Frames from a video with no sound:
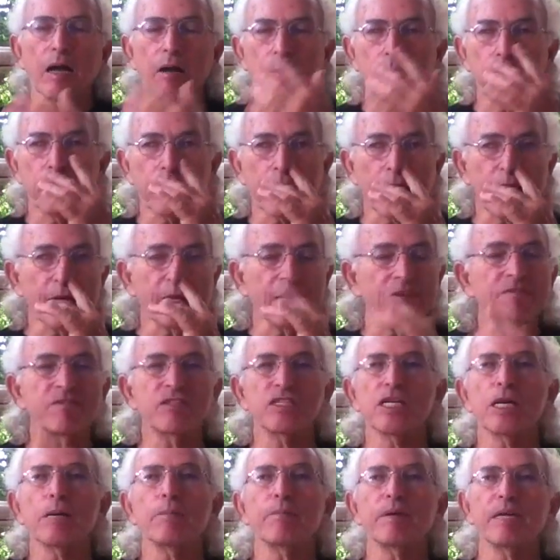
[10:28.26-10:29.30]
when I give
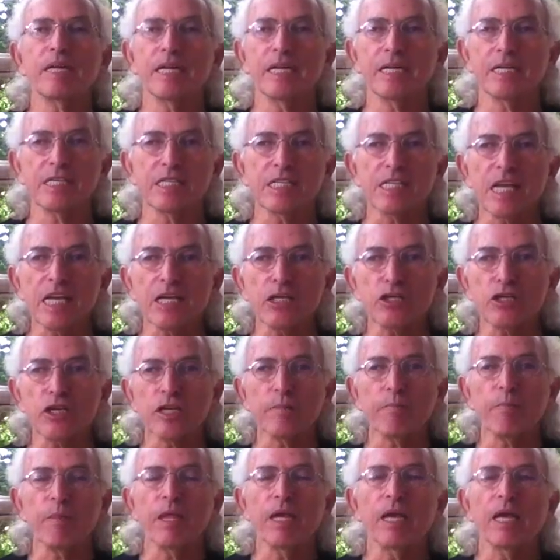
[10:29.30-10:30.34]
somebody a
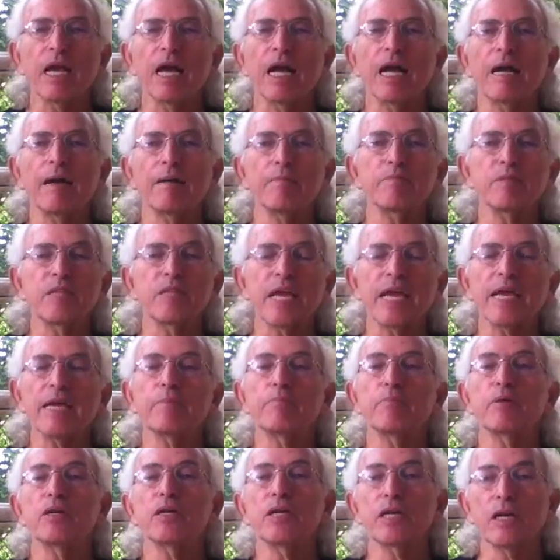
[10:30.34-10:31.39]
session, I'm
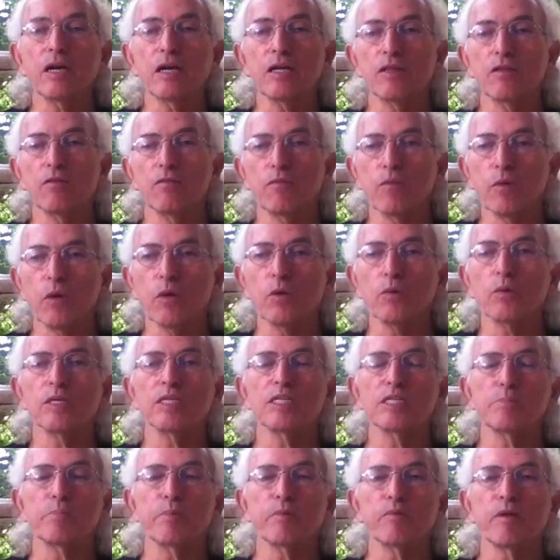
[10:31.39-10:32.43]
putting on the role
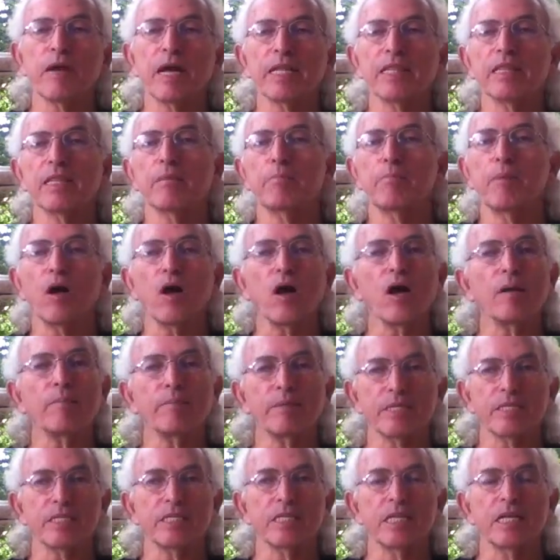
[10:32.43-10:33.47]
as Bharat the
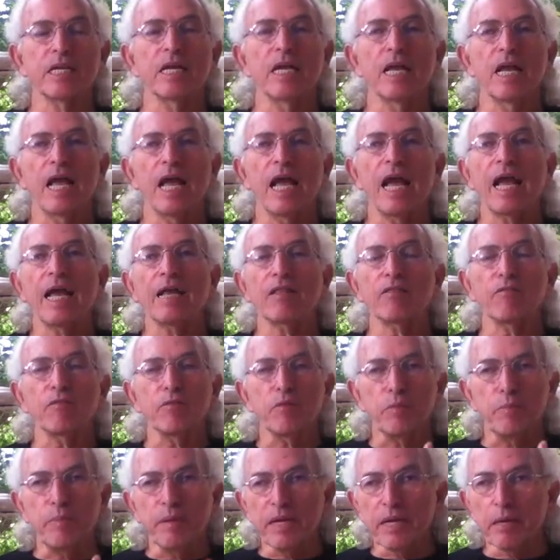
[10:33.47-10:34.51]
palmist. And
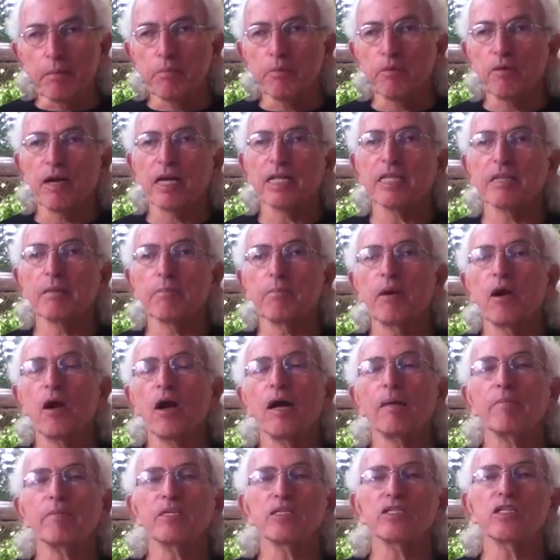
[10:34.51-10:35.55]
through being Bharat the
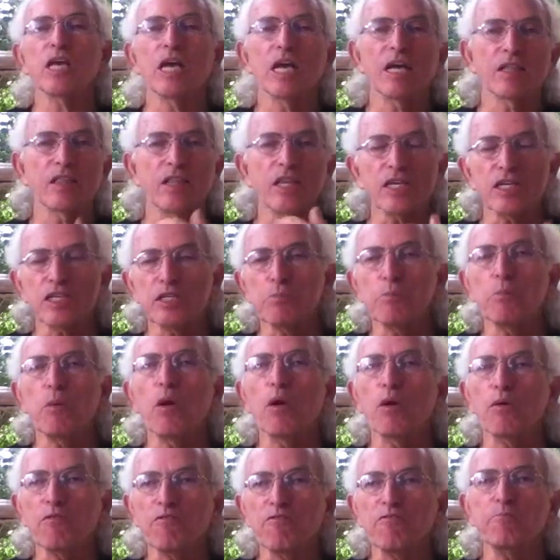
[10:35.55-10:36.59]
palmist, there's
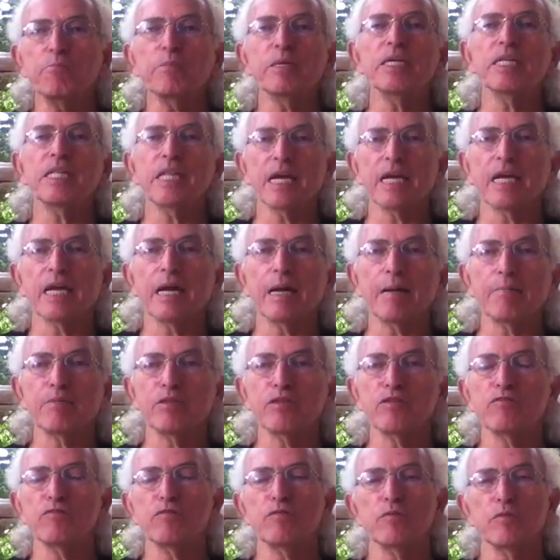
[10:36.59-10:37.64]
more of me that comes
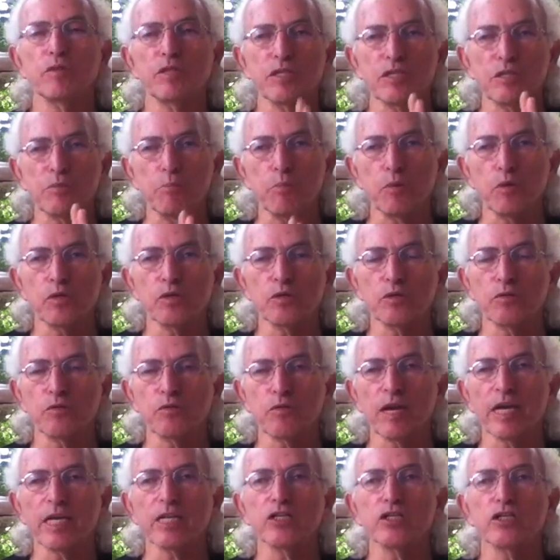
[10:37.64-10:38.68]
through. There's more
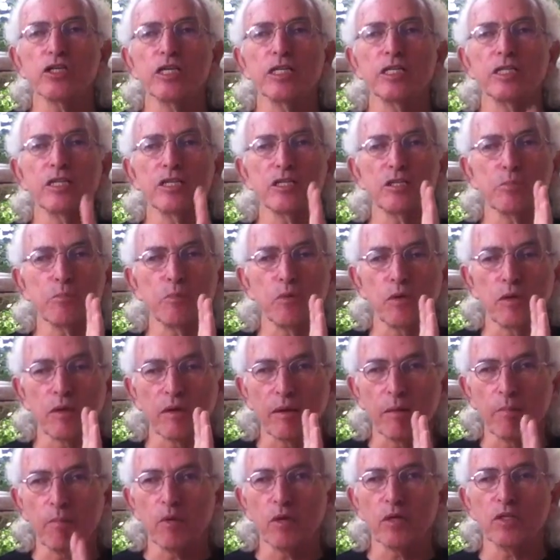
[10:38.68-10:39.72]
direction,
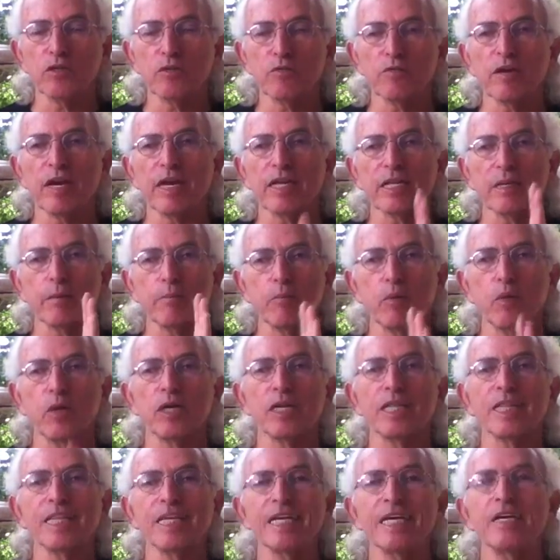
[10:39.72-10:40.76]
I'm more direct, I'm more
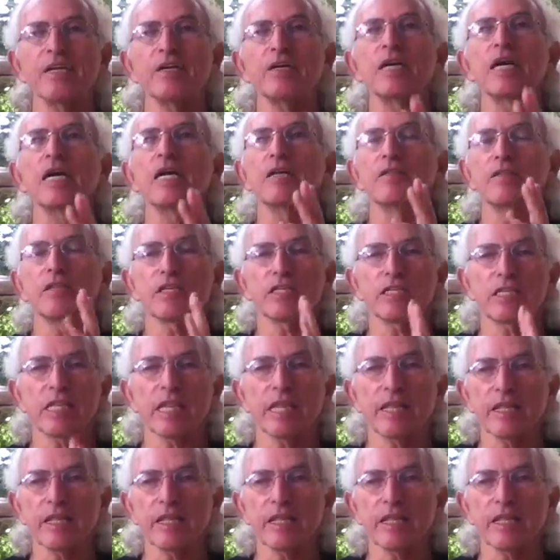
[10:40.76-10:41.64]
clear, there's